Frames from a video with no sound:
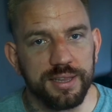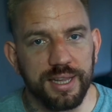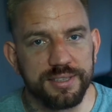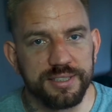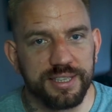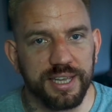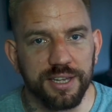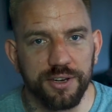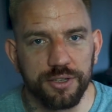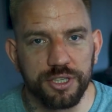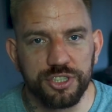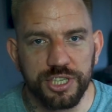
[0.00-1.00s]
It landed
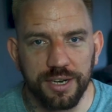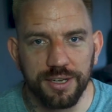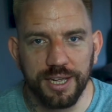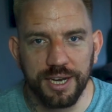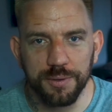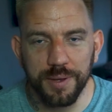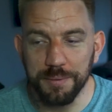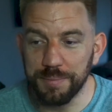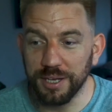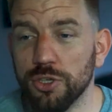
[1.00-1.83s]
here on the channel anyway,